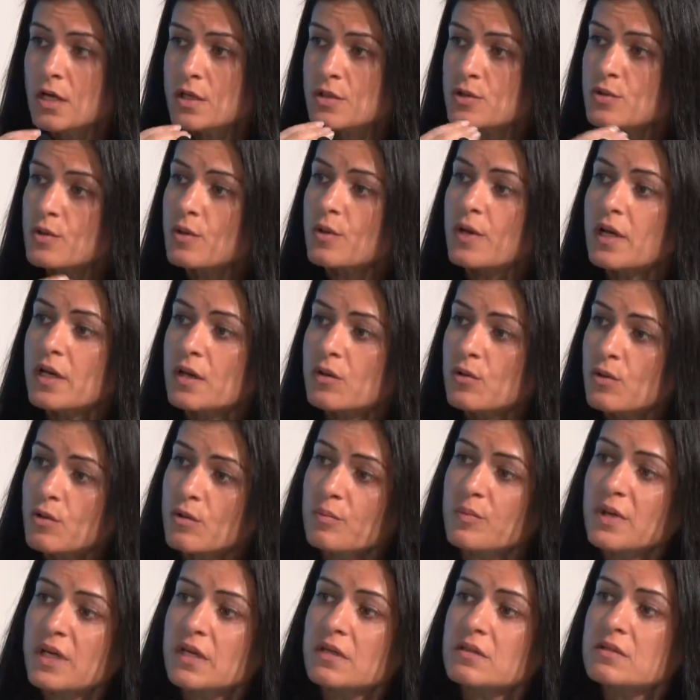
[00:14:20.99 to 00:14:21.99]
So a law
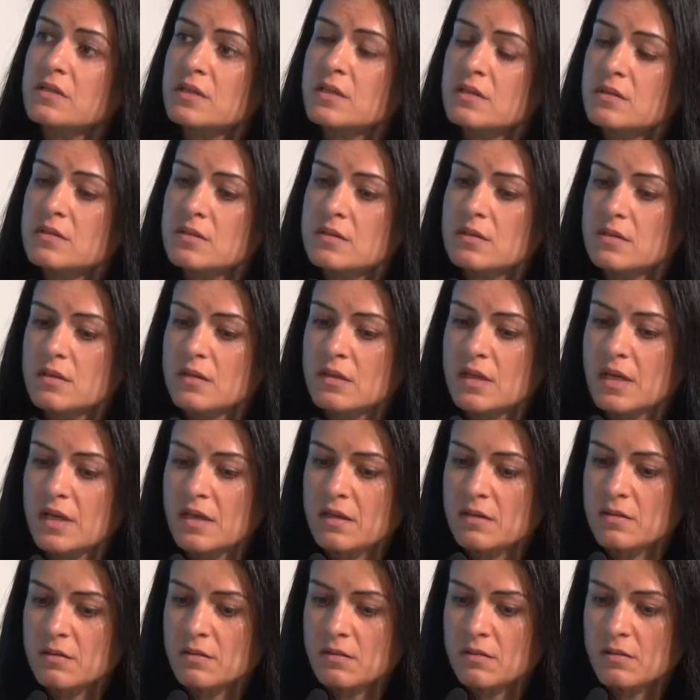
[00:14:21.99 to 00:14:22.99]
made it,
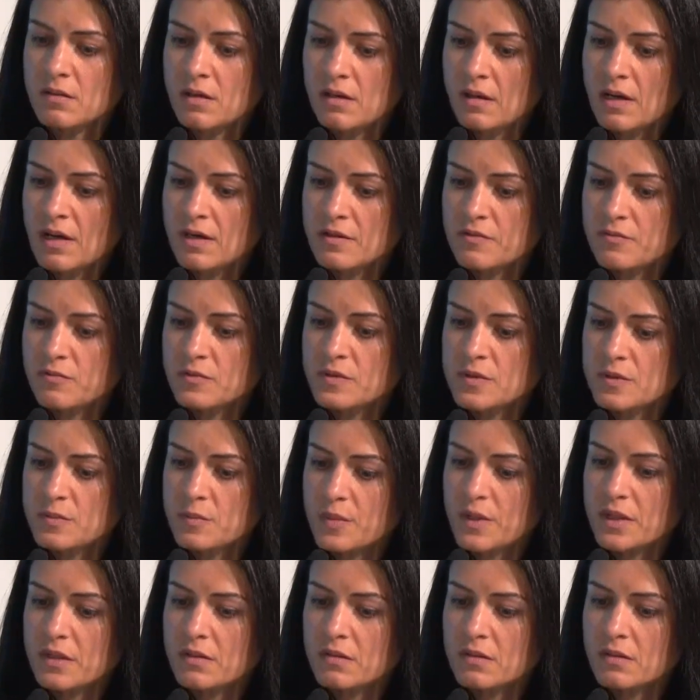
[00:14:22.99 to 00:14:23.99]
then there have
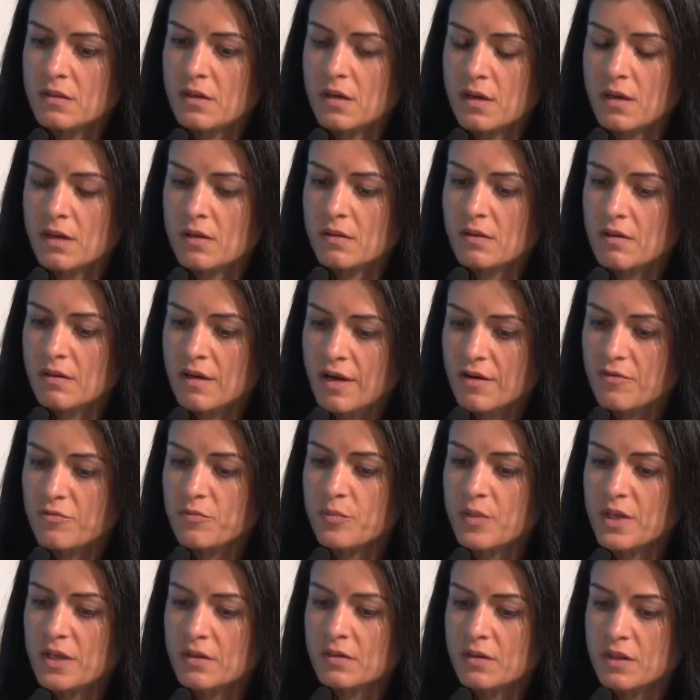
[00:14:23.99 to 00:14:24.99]

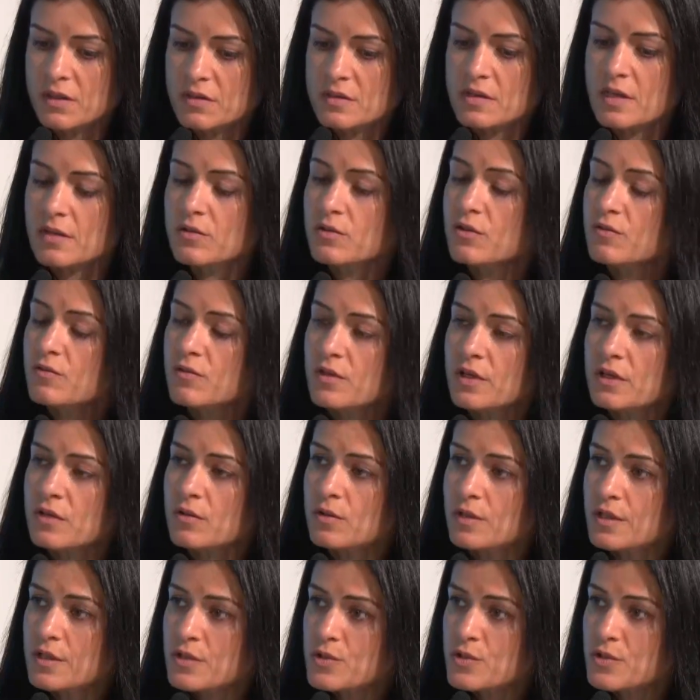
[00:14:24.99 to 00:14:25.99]
been executive
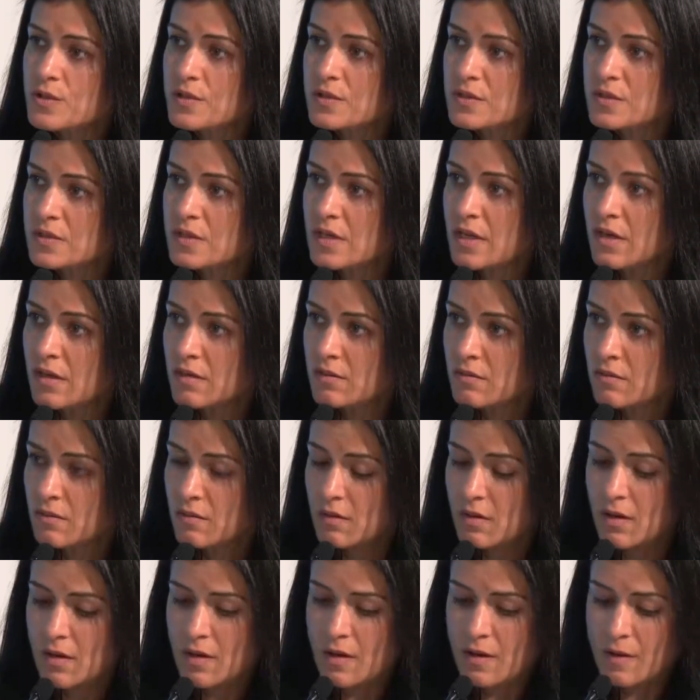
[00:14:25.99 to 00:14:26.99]
regulations that
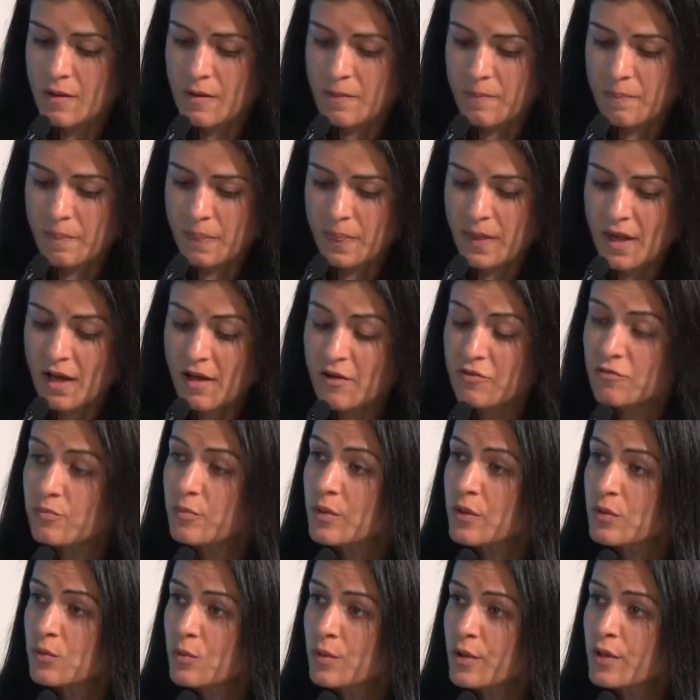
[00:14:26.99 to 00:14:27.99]
have
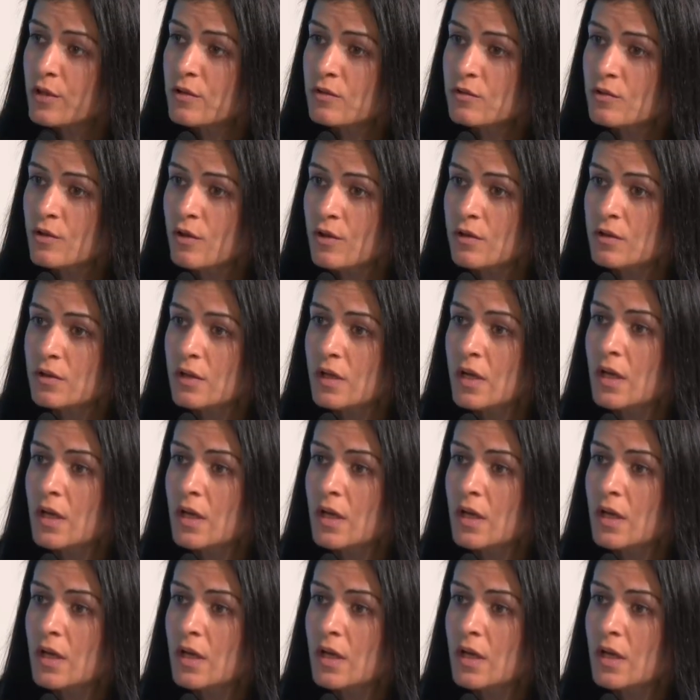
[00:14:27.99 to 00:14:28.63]
been worked on,